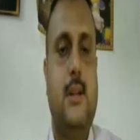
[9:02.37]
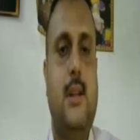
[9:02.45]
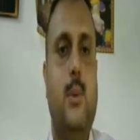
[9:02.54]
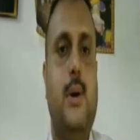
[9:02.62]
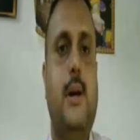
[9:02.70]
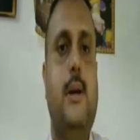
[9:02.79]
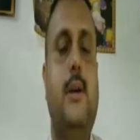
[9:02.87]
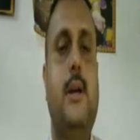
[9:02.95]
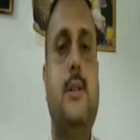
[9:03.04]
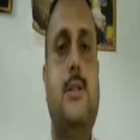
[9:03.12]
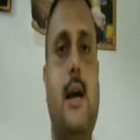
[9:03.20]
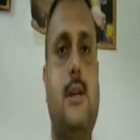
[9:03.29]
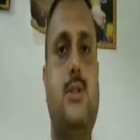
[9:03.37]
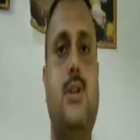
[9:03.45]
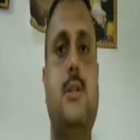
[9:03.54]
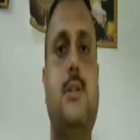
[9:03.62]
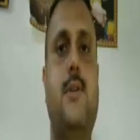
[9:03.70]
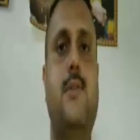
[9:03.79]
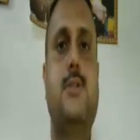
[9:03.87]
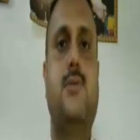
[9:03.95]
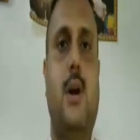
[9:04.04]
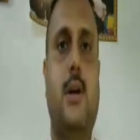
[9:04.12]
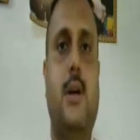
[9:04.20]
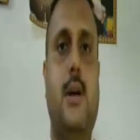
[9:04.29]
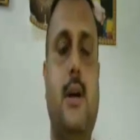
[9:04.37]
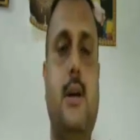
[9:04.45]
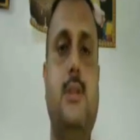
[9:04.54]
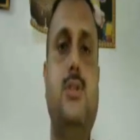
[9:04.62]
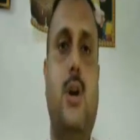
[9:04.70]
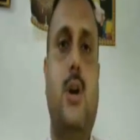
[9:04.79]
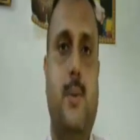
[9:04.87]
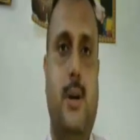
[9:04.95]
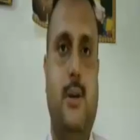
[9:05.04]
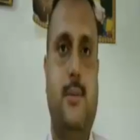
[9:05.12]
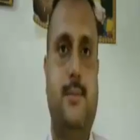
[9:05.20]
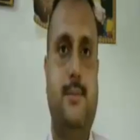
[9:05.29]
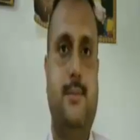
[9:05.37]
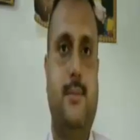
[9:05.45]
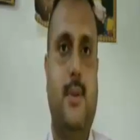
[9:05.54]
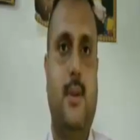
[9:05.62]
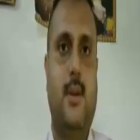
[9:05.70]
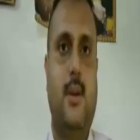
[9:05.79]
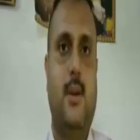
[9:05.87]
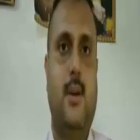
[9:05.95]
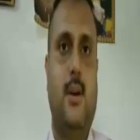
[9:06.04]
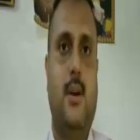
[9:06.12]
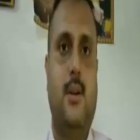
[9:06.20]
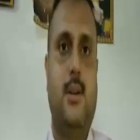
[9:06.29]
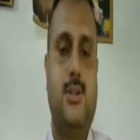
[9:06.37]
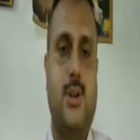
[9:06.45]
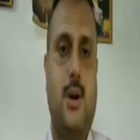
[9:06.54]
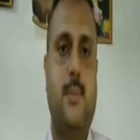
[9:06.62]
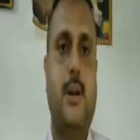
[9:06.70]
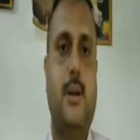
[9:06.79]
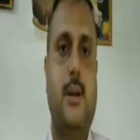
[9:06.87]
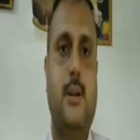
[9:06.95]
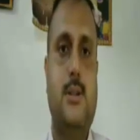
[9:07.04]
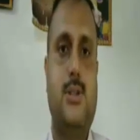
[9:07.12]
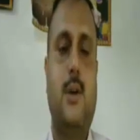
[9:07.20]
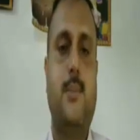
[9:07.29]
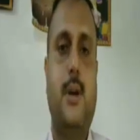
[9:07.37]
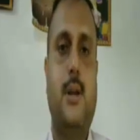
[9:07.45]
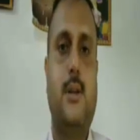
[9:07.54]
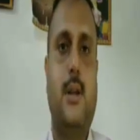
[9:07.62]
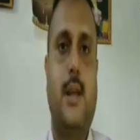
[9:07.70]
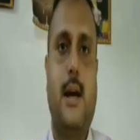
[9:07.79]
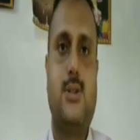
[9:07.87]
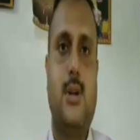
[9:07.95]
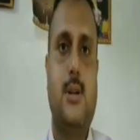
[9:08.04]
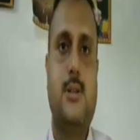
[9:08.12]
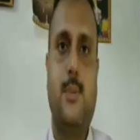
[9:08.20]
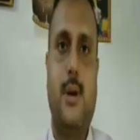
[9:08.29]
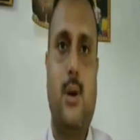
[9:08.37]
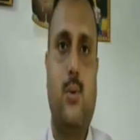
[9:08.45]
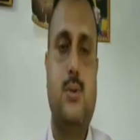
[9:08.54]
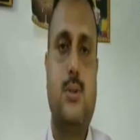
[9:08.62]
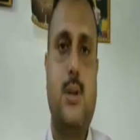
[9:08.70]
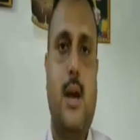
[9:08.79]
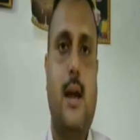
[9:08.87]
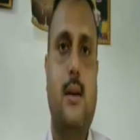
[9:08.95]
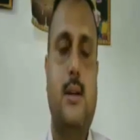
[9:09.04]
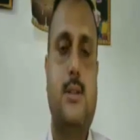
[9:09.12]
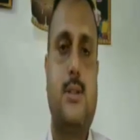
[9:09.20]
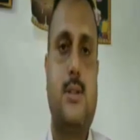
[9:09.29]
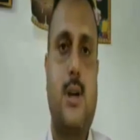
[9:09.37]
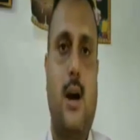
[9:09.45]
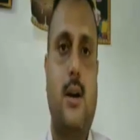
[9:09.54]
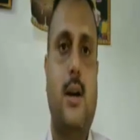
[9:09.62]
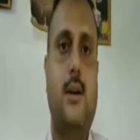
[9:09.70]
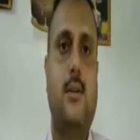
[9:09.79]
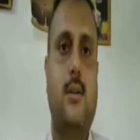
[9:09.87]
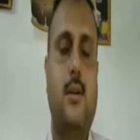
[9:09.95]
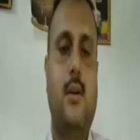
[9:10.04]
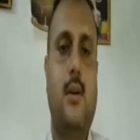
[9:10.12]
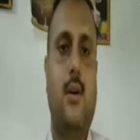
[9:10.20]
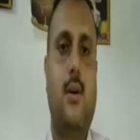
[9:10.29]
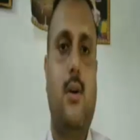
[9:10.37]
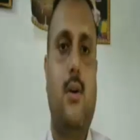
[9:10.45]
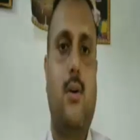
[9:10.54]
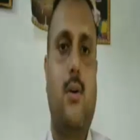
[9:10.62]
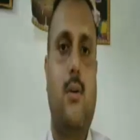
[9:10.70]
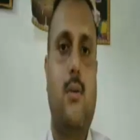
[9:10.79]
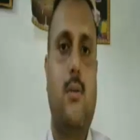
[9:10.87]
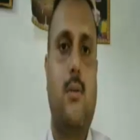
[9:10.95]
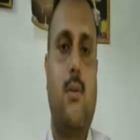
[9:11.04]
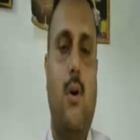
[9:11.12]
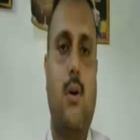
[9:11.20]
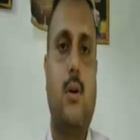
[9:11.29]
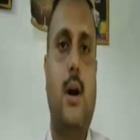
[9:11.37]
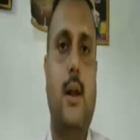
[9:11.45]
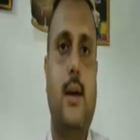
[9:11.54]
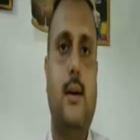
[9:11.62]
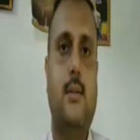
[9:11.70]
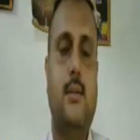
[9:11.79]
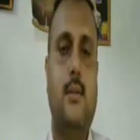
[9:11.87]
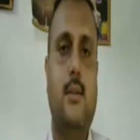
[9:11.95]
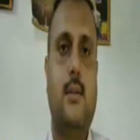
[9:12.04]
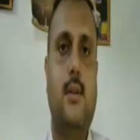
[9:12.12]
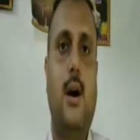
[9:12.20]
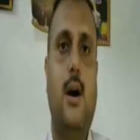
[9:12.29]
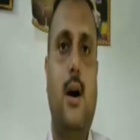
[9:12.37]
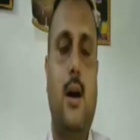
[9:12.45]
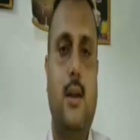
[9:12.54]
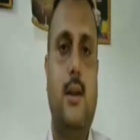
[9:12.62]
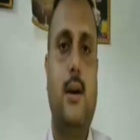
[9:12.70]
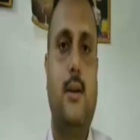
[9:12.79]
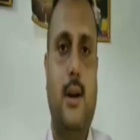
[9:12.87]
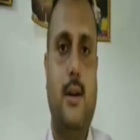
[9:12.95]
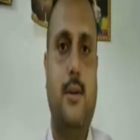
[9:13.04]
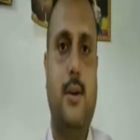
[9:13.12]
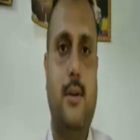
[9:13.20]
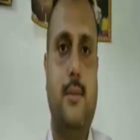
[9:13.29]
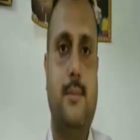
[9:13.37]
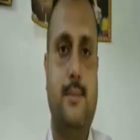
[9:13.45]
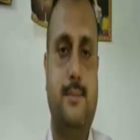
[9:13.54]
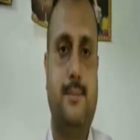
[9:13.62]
Now intense nationalism was working in Germany. In Germany, the nationalism arose and it started conquering the another territory.